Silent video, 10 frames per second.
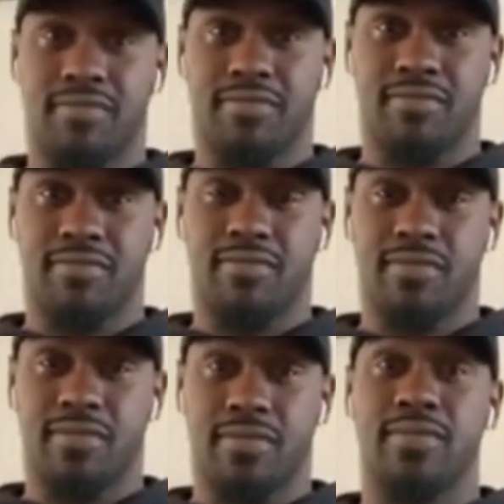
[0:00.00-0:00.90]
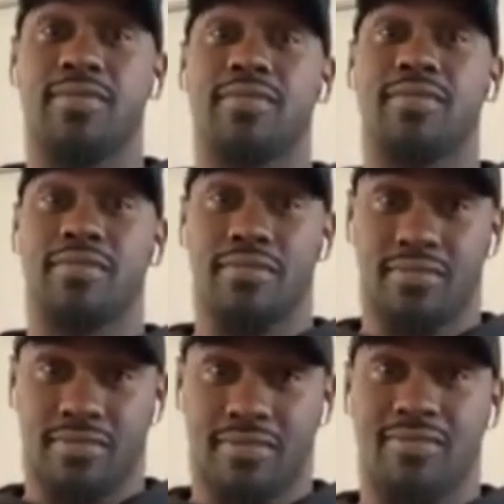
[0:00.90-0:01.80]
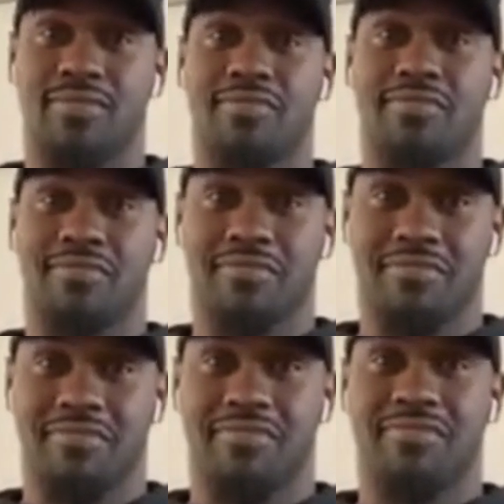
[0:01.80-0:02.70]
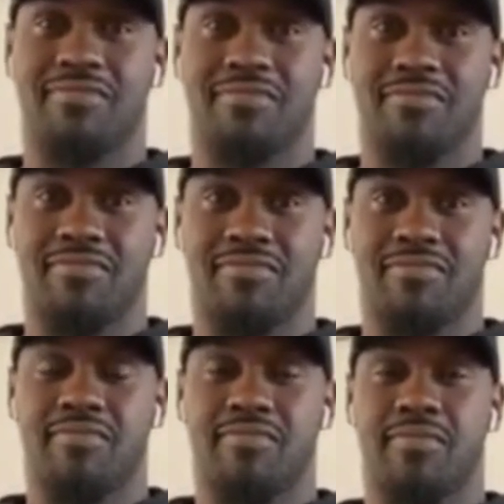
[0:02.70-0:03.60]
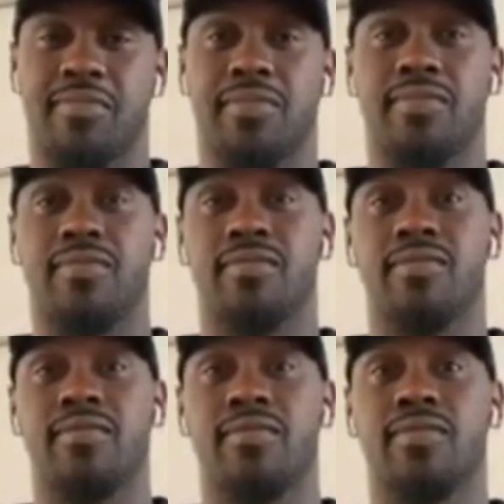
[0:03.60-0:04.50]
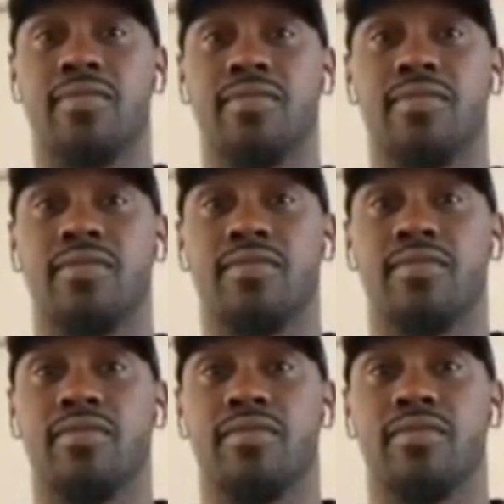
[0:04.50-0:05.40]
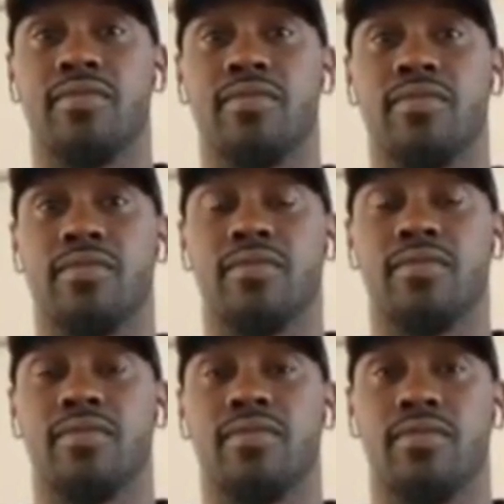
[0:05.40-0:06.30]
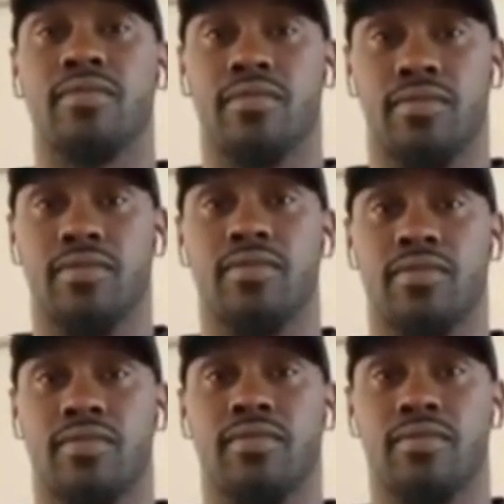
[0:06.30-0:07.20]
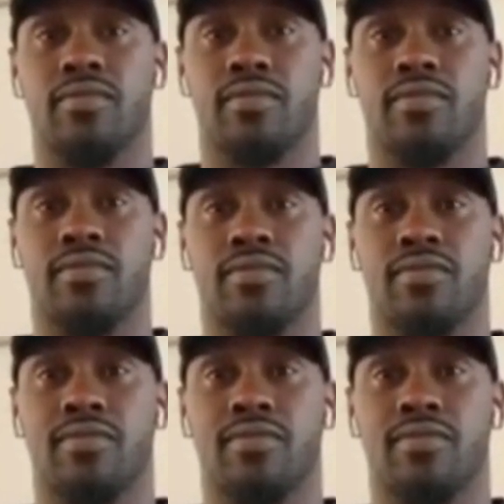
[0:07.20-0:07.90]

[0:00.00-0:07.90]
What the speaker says: (silent)